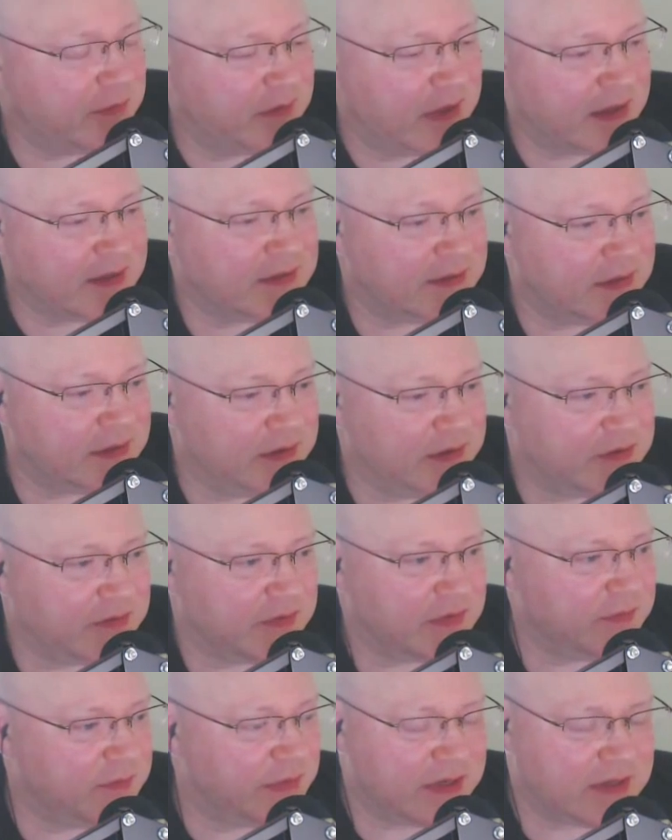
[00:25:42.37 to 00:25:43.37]
that's
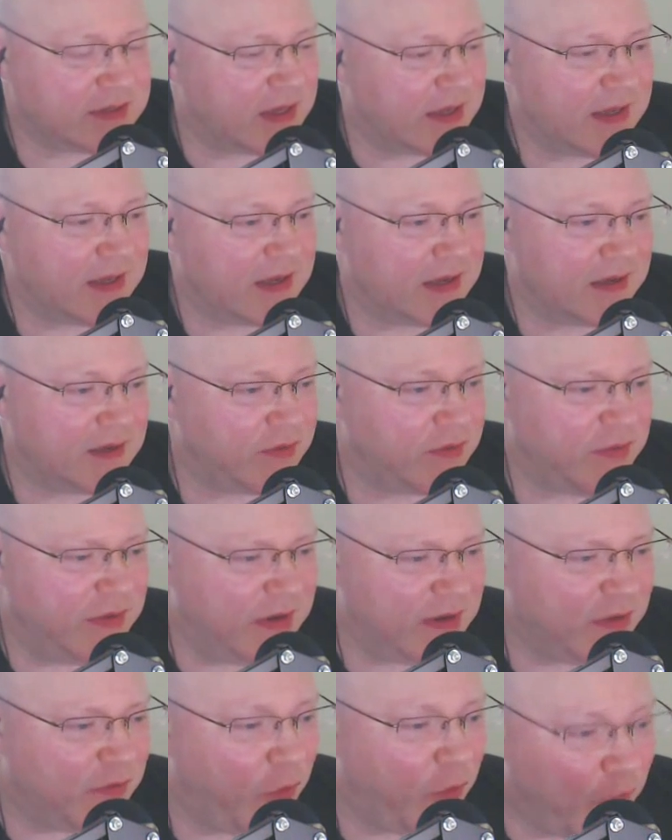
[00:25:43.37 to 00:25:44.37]
useful. Because
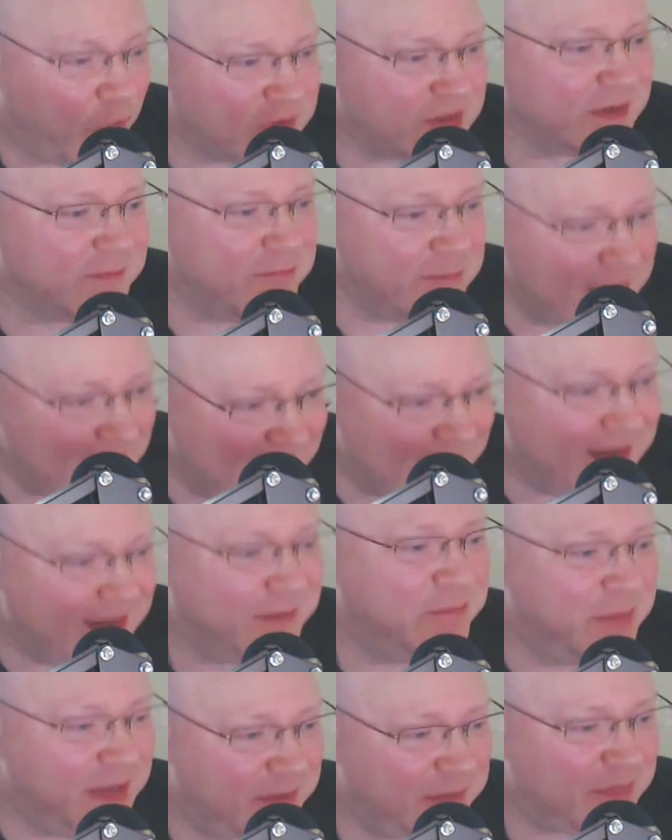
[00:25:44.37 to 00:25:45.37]
3.25
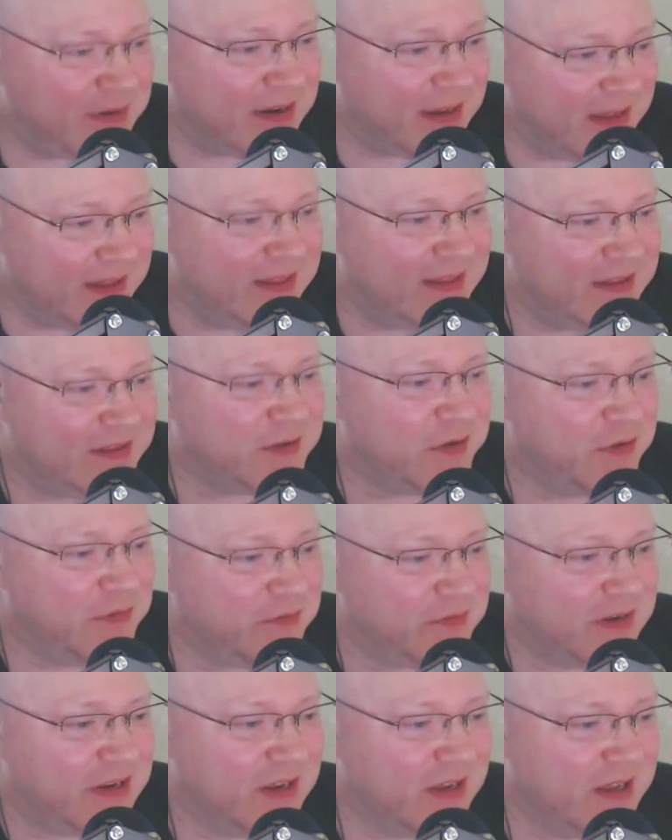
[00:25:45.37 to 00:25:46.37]
million people in this
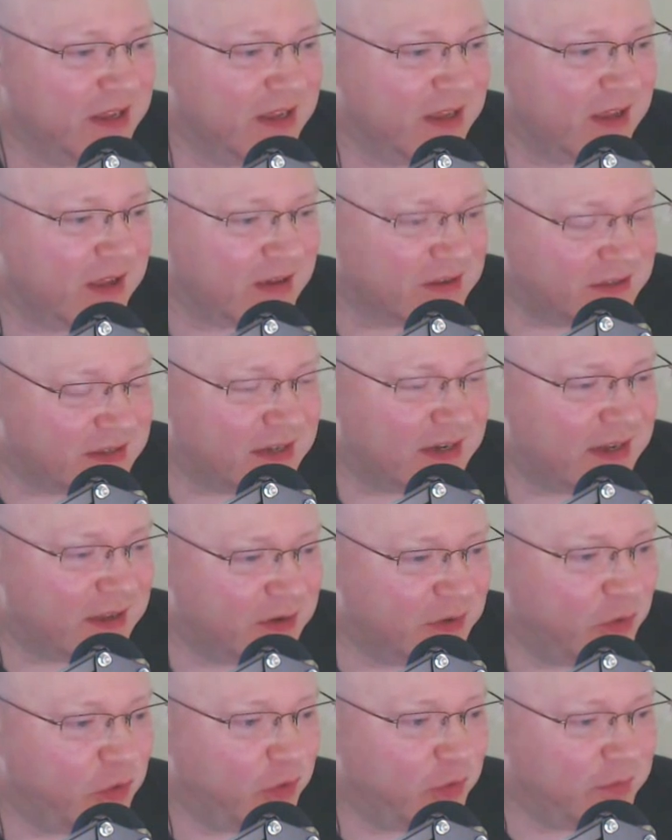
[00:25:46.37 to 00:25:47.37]
country are sitting
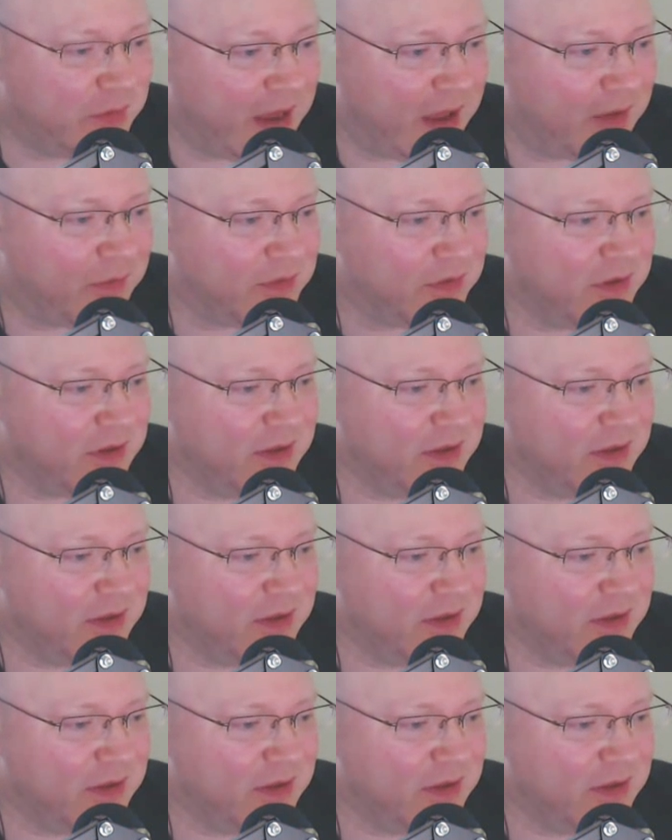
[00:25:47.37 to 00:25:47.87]
at home now